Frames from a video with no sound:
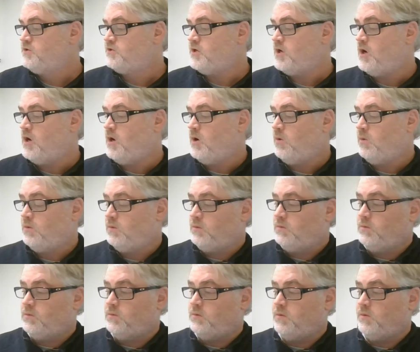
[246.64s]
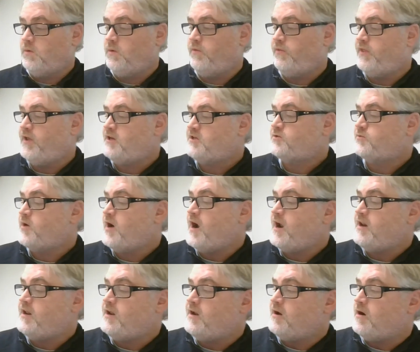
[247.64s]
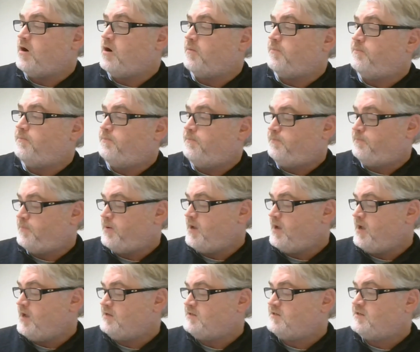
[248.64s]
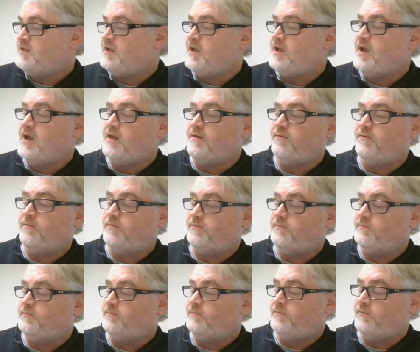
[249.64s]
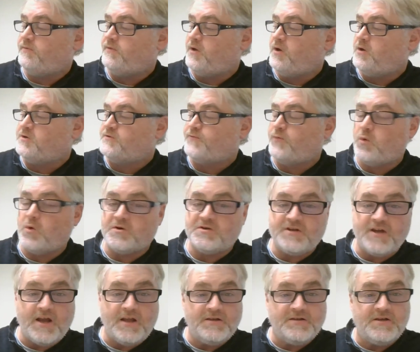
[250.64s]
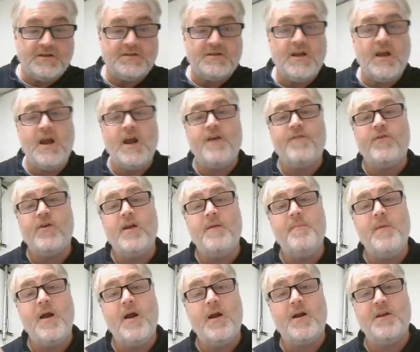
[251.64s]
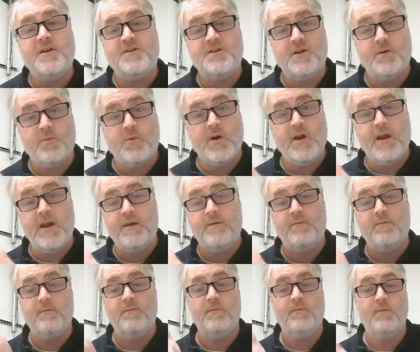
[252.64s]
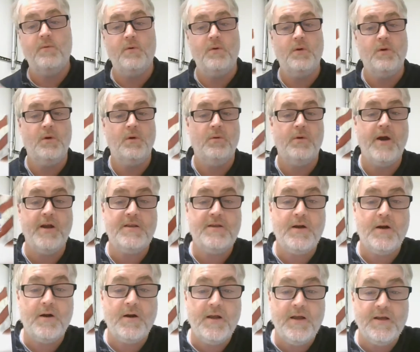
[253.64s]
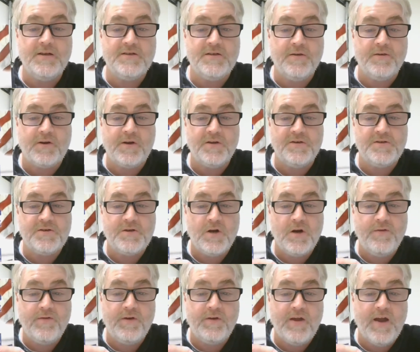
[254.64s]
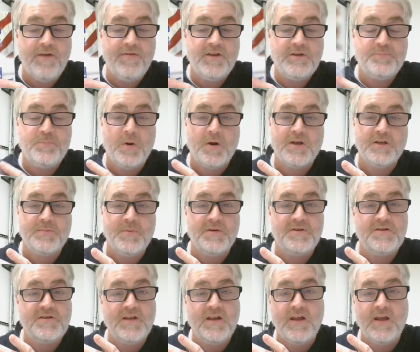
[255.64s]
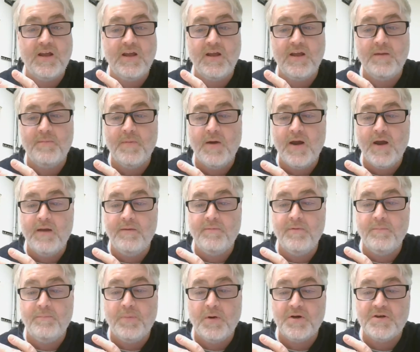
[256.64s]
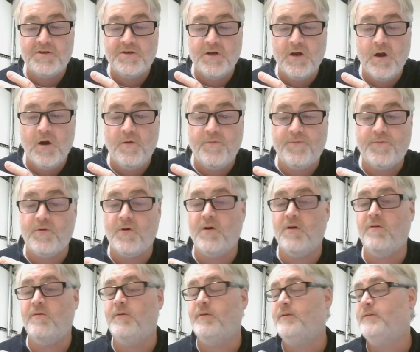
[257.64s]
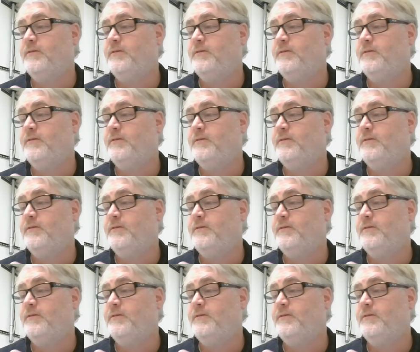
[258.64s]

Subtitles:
So this right here, page 10, those 4 sentences, every American should read. Right there it is, the conservative. This book has been sitting in my bookshelf for,